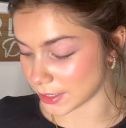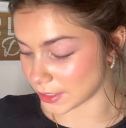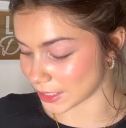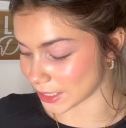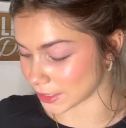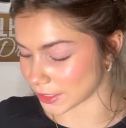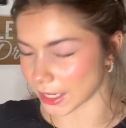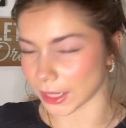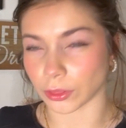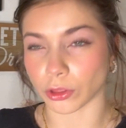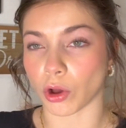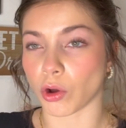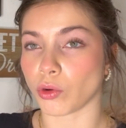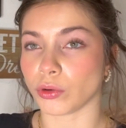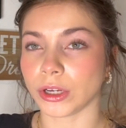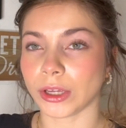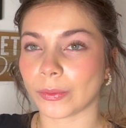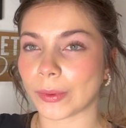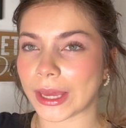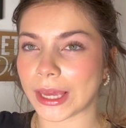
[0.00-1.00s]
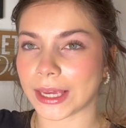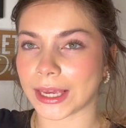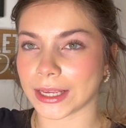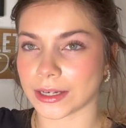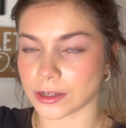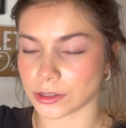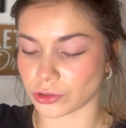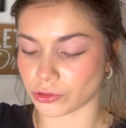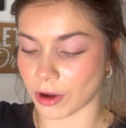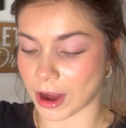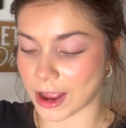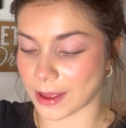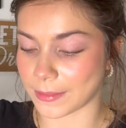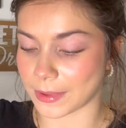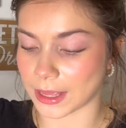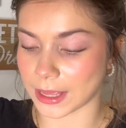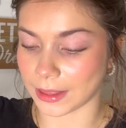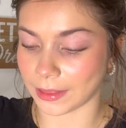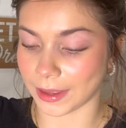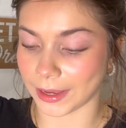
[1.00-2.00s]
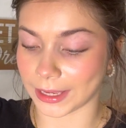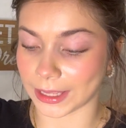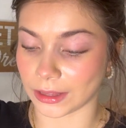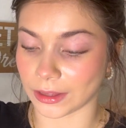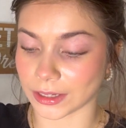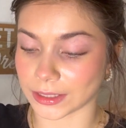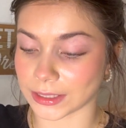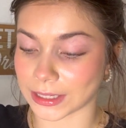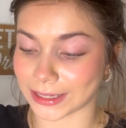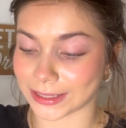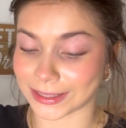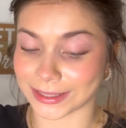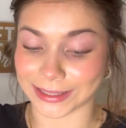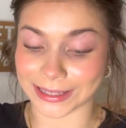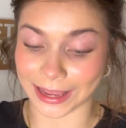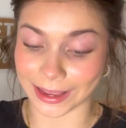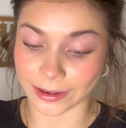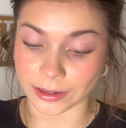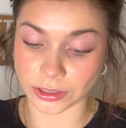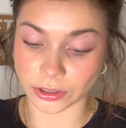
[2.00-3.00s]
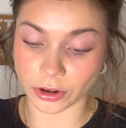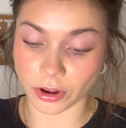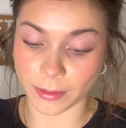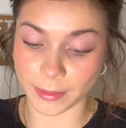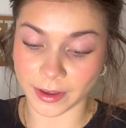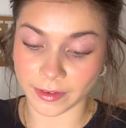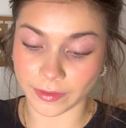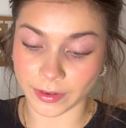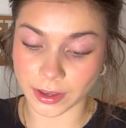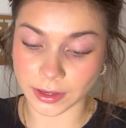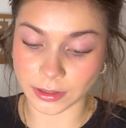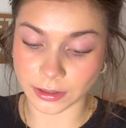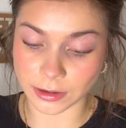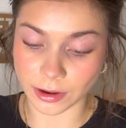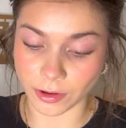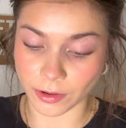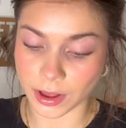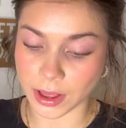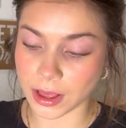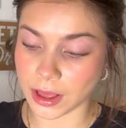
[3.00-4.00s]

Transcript: That's like the only way I can describe it. Like, it looks like sand is on my face, so